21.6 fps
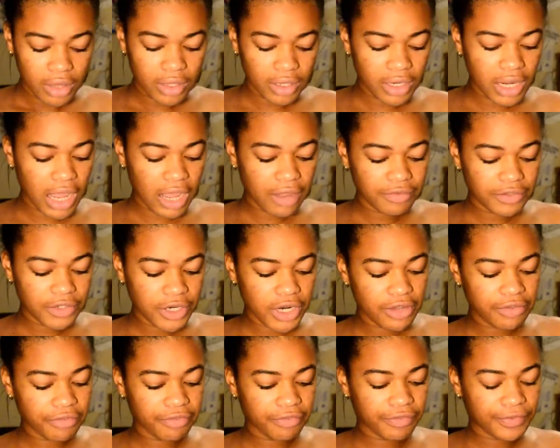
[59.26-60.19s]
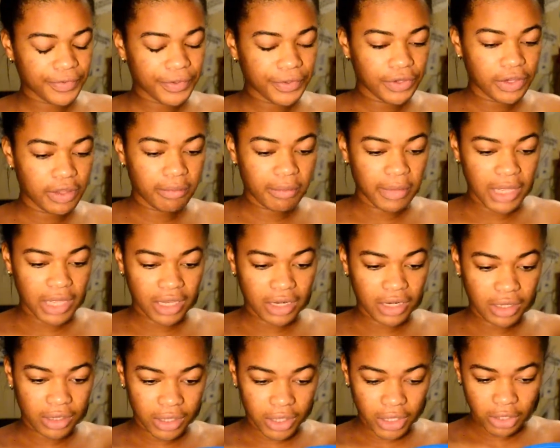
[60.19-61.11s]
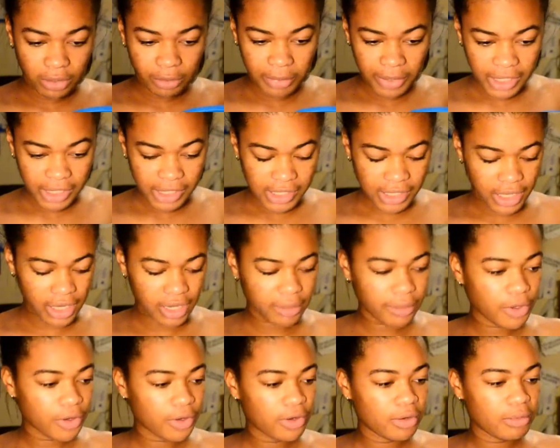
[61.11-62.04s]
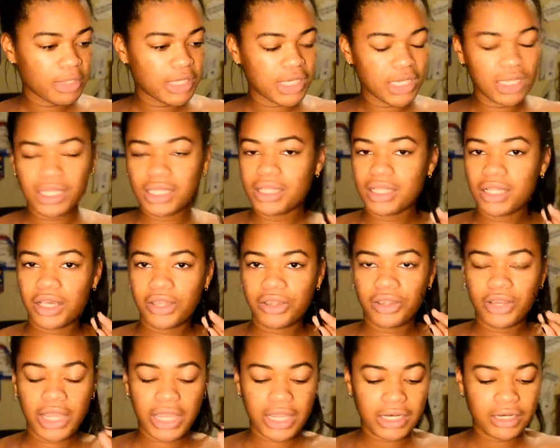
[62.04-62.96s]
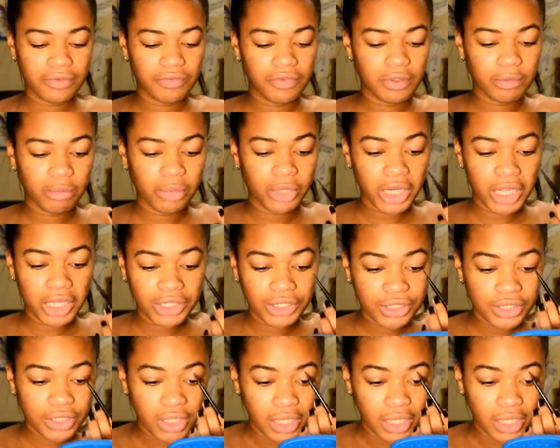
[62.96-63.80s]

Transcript: Then after I've filled them in a little bit, I'm going to be taking the other end of the brush